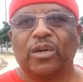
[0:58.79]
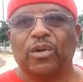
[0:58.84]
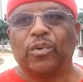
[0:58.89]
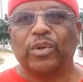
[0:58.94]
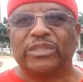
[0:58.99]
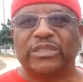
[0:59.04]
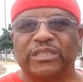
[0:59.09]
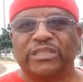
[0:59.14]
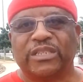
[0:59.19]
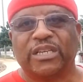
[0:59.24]

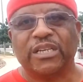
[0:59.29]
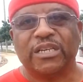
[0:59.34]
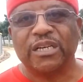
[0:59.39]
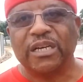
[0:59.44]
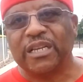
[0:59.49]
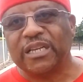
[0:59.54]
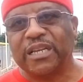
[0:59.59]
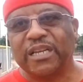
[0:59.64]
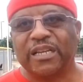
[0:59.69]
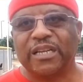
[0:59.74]
which is
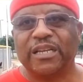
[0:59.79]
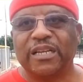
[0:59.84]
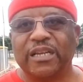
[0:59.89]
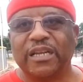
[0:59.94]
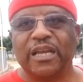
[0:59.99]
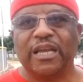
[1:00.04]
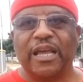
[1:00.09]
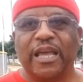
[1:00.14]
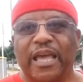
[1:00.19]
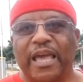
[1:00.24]
good
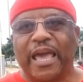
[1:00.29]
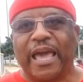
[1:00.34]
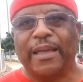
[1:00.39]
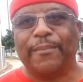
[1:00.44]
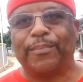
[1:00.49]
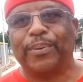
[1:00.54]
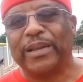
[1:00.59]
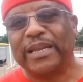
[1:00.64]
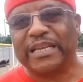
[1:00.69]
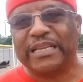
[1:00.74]
and
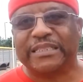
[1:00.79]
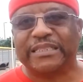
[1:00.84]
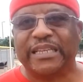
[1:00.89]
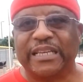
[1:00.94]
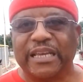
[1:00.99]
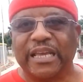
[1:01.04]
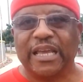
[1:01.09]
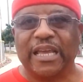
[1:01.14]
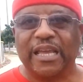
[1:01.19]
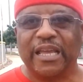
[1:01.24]
pleasing
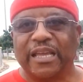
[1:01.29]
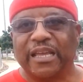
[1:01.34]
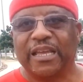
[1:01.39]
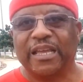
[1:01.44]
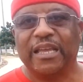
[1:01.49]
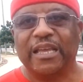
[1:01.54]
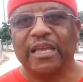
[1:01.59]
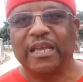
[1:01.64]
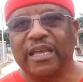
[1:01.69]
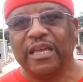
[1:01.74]

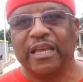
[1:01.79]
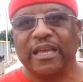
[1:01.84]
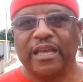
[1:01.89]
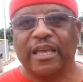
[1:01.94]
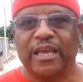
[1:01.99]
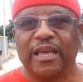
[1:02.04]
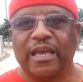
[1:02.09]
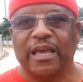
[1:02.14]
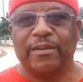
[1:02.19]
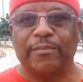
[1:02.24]

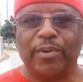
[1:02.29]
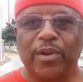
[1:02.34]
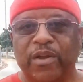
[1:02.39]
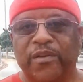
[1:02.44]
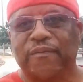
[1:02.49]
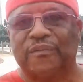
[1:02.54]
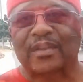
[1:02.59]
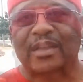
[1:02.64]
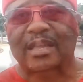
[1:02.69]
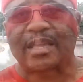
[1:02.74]
and
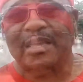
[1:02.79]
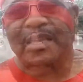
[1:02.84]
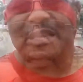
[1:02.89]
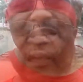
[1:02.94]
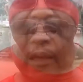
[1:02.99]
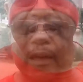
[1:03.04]
perfect."